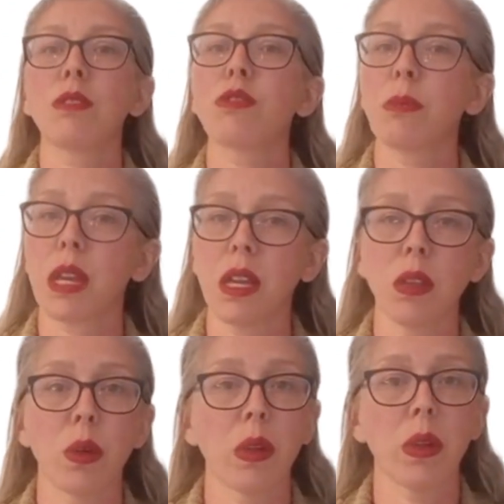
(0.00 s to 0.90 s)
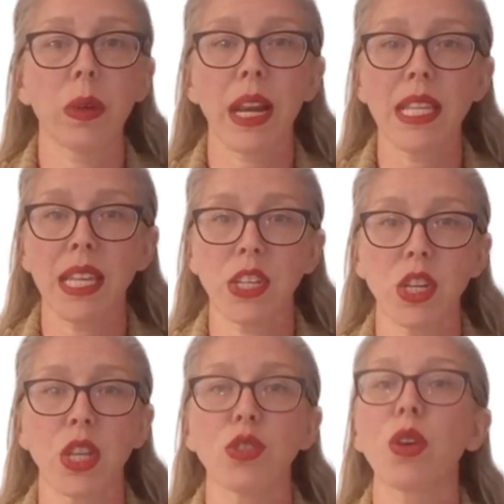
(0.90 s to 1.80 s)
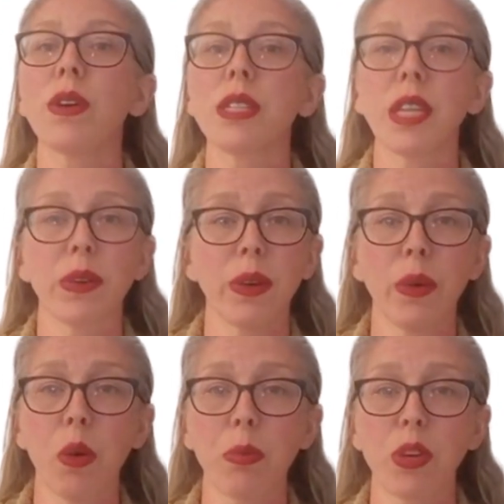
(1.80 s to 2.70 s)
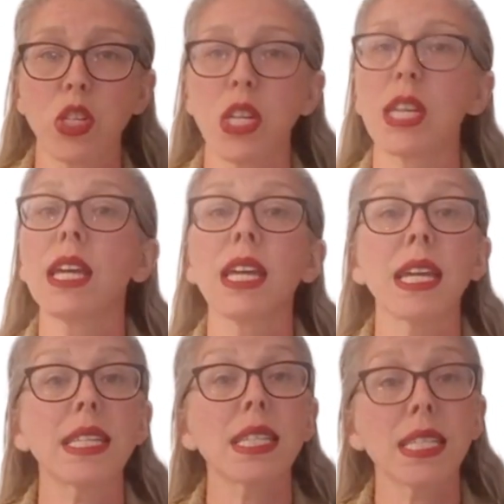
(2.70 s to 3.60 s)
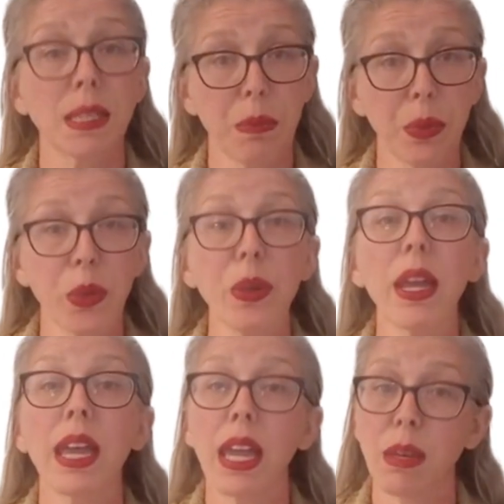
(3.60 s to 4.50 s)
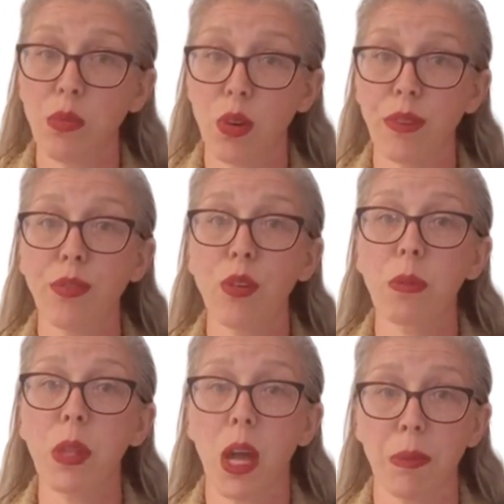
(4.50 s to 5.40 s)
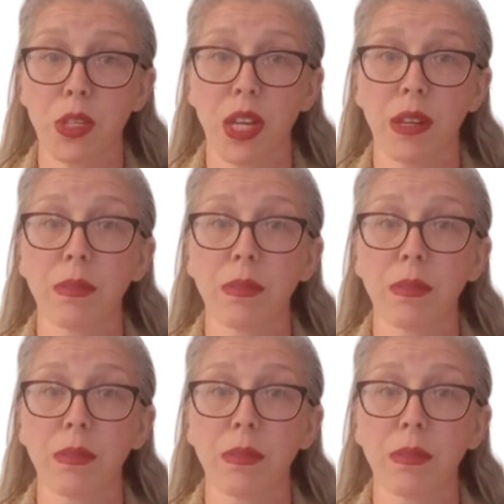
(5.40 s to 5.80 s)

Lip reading: For many local organizations, Ontario incorporation is the simpler and more affordable option.